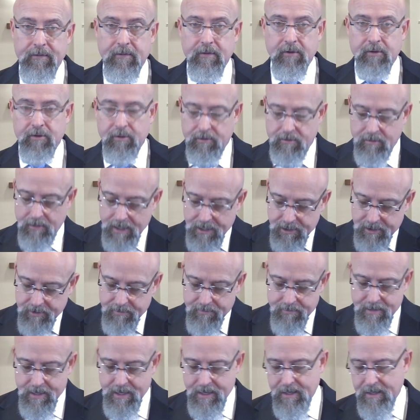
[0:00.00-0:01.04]
to stretch
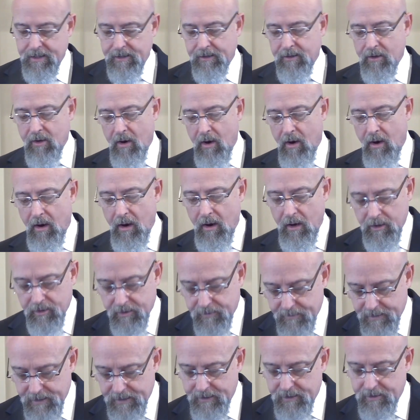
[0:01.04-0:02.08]
me and cause
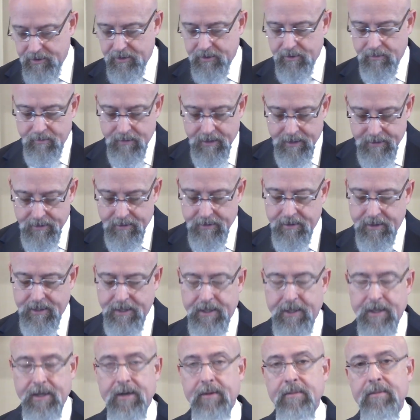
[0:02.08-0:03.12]
me to surrender to
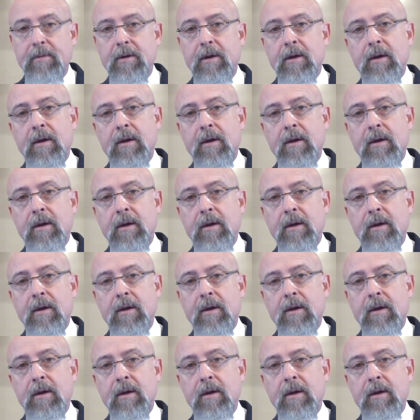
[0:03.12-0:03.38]
Him